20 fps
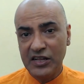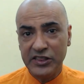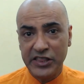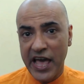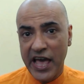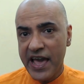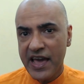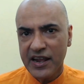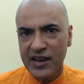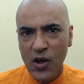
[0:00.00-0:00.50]

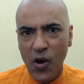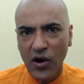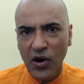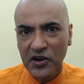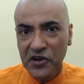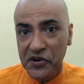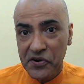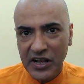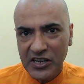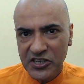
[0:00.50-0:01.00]
there
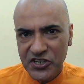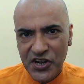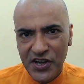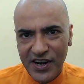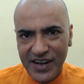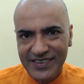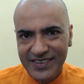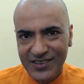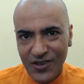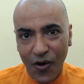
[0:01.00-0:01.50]
your treasure
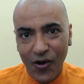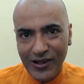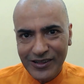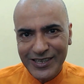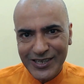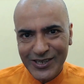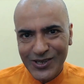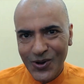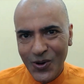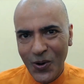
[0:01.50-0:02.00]
is
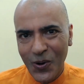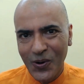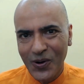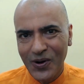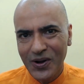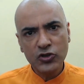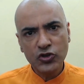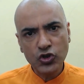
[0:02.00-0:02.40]
also.